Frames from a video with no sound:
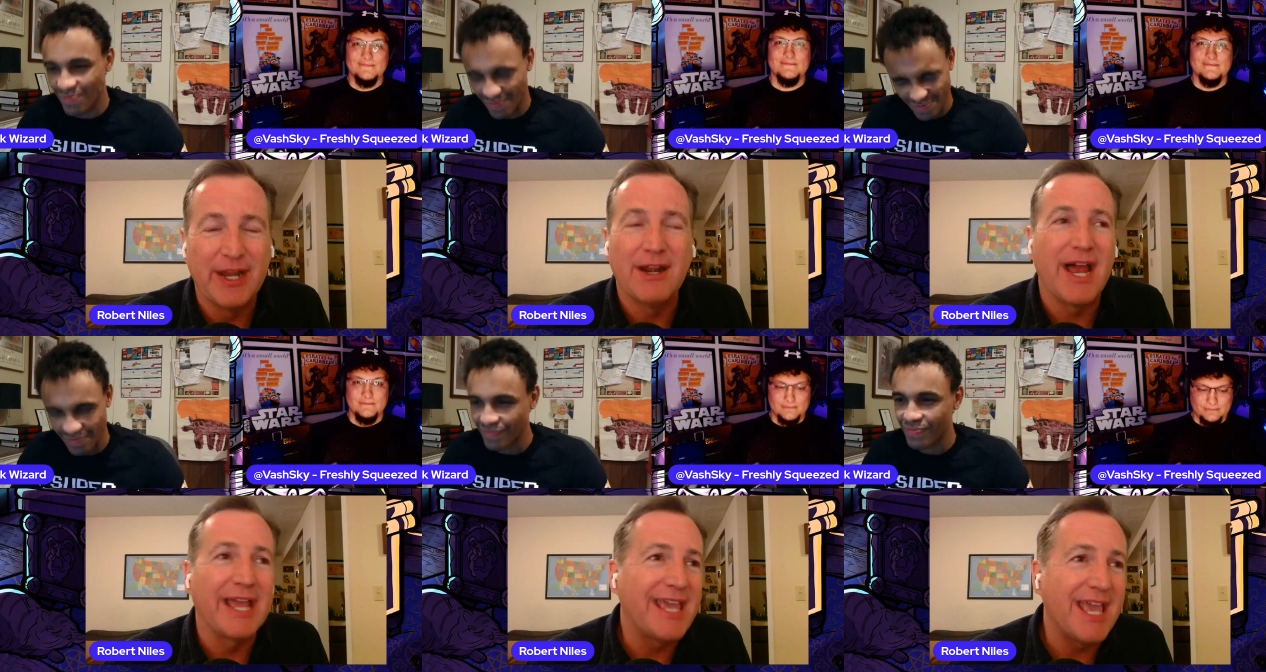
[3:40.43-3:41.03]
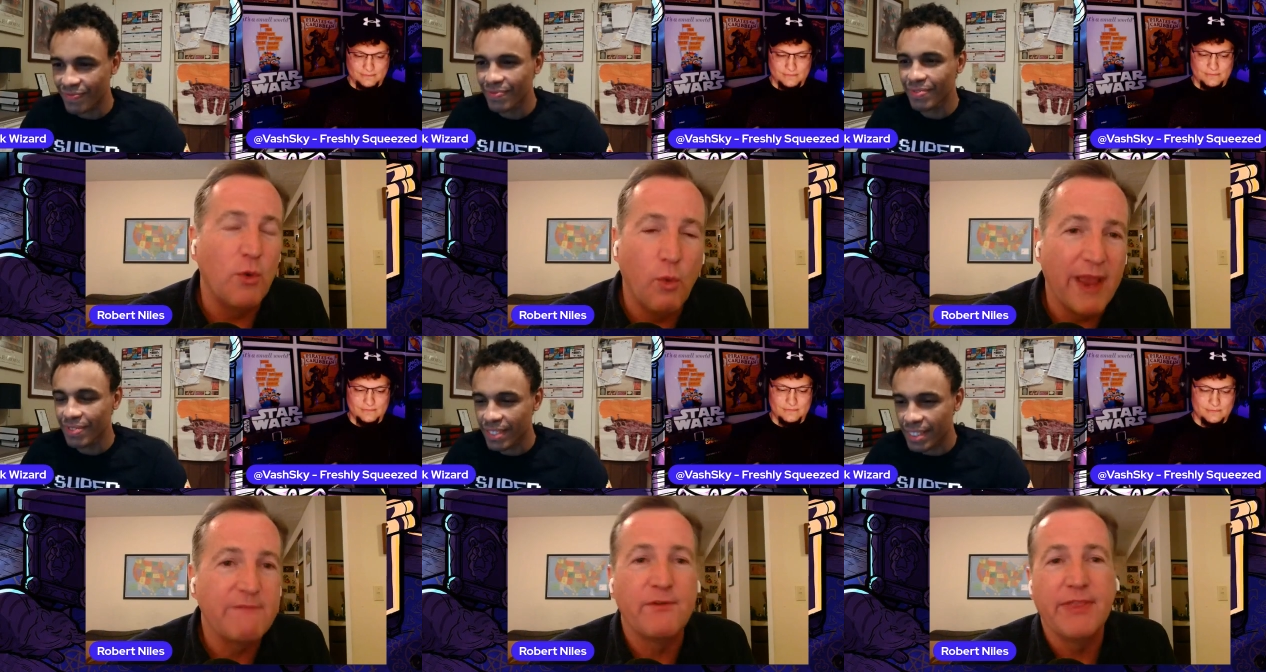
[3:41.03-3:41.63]
Speaker 1: there. I can't
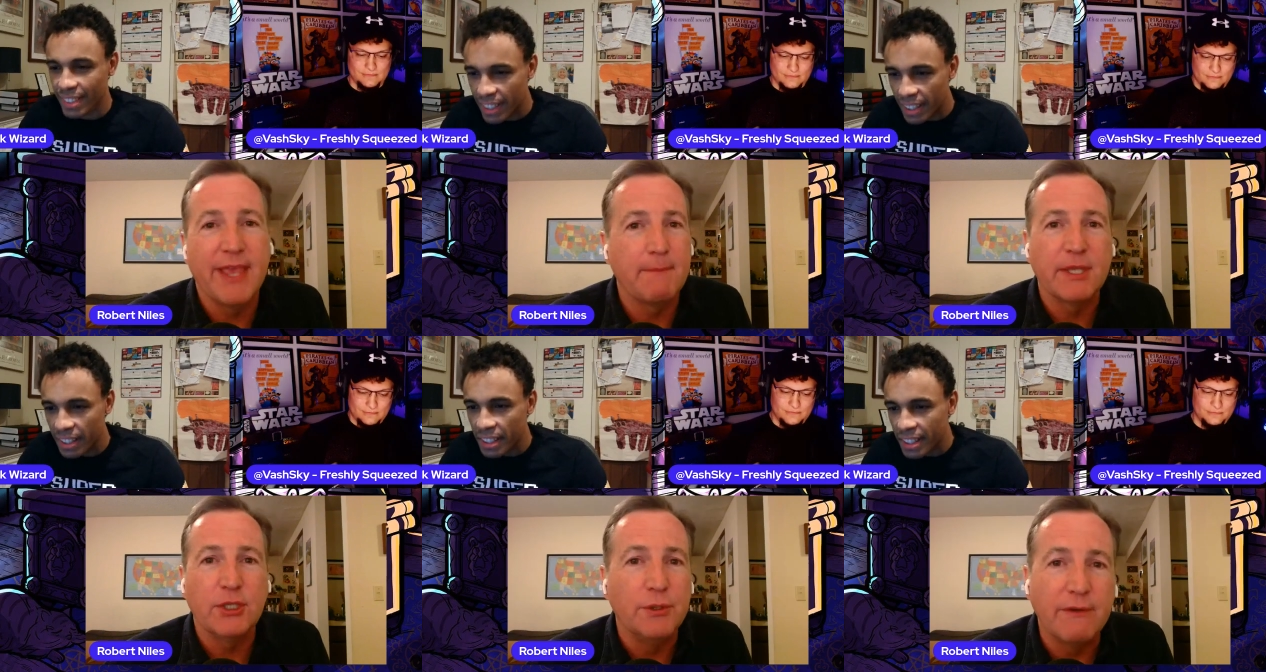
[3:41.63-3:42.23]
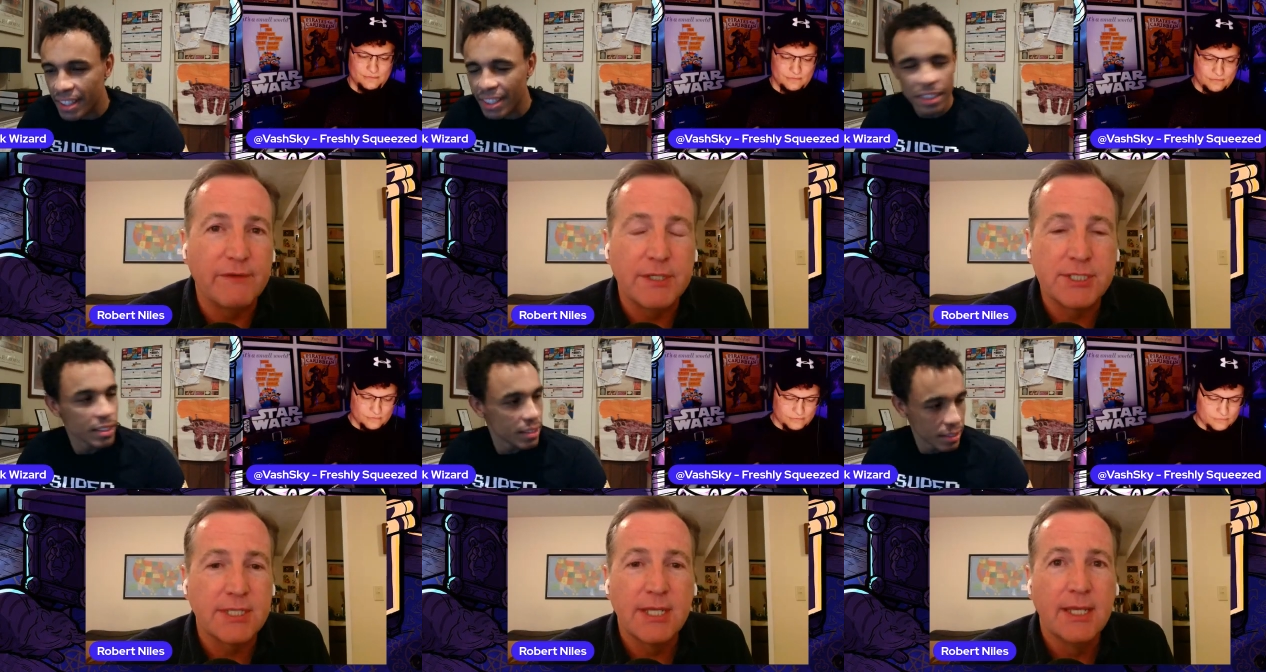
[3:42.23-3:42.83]
wait for the Epic
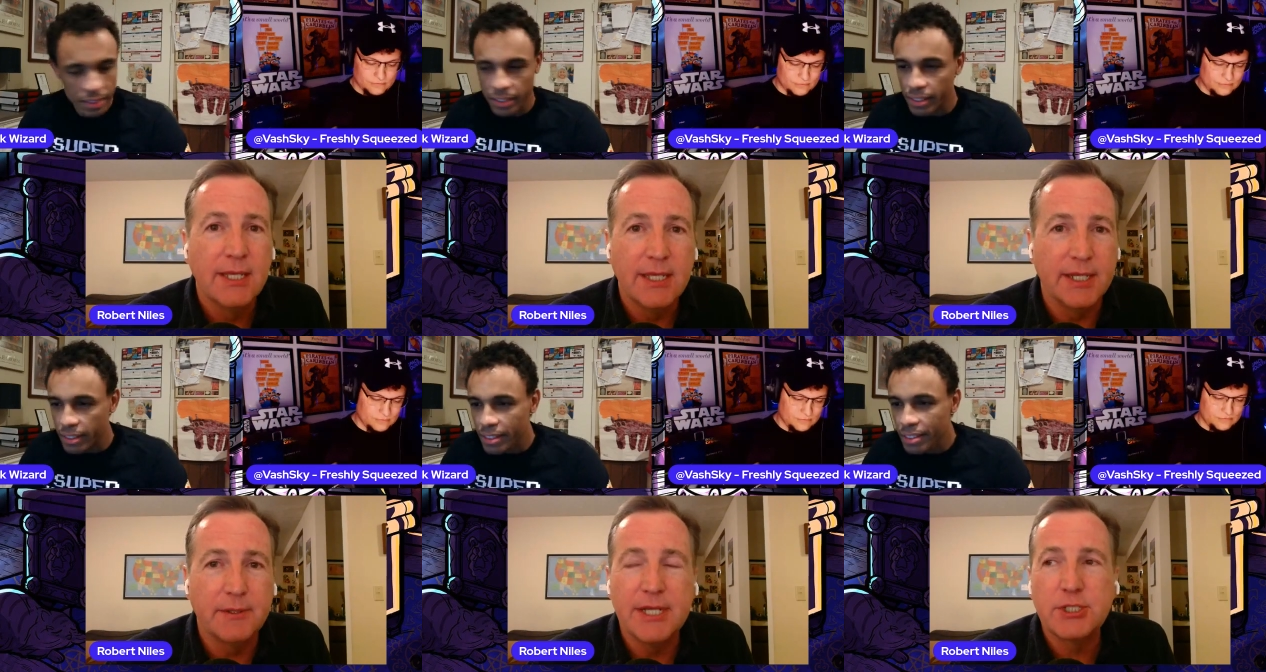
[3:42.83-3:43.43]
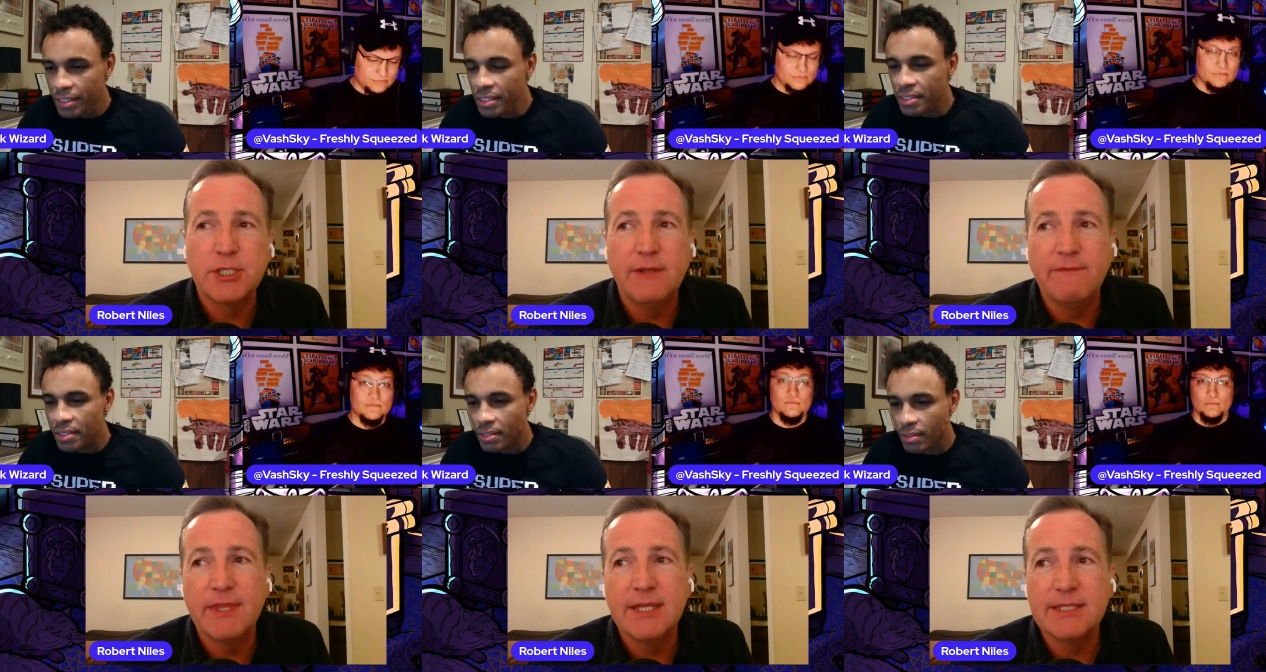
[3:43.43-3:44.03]
Universe iteration
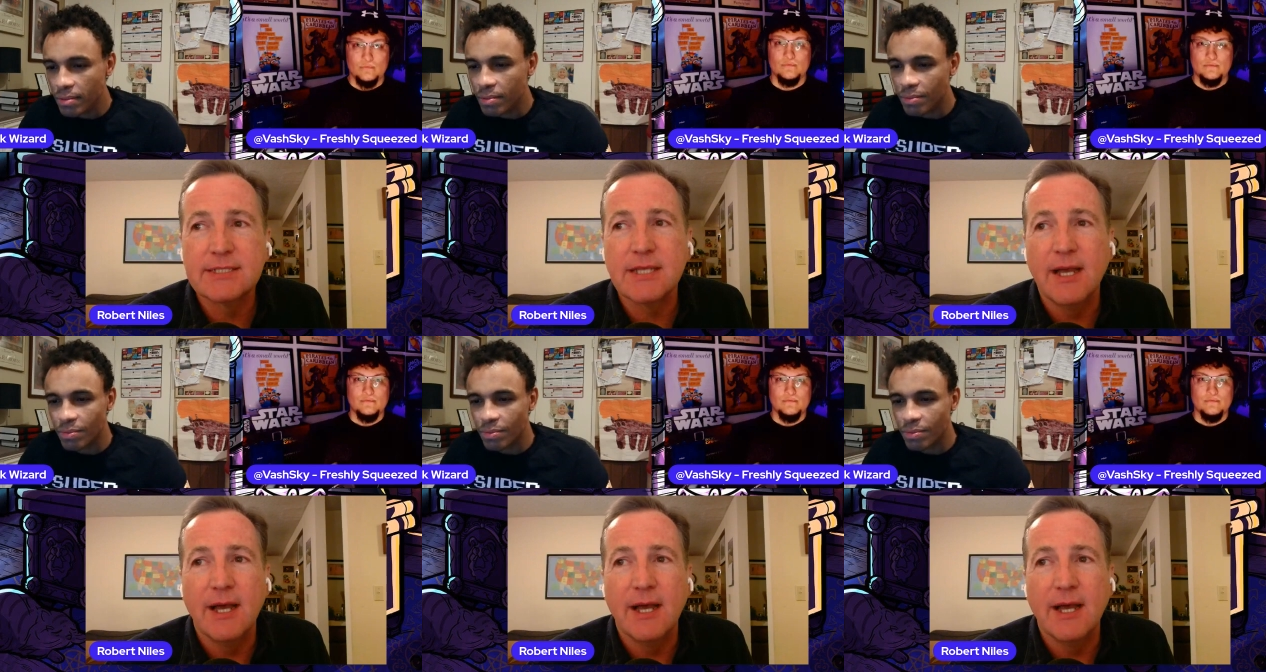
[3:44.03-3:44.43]
of this.